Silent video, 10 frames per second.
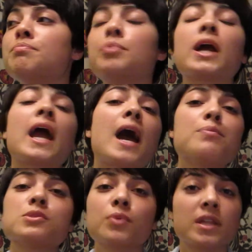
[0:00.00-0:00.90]

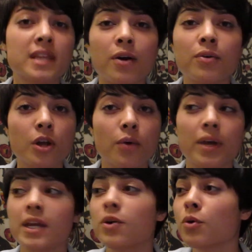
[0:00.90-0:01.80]
perhaps without
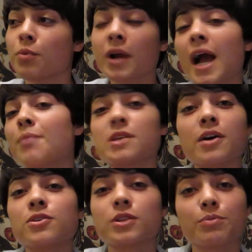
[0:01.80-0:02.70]
knowing it, or perhaps
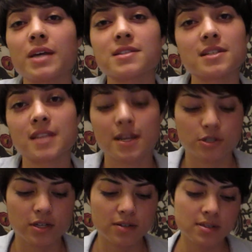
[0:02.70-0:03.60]
under the best
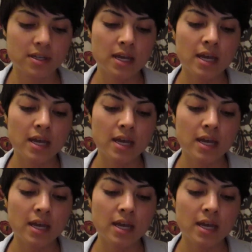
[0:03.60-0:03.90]
intentions.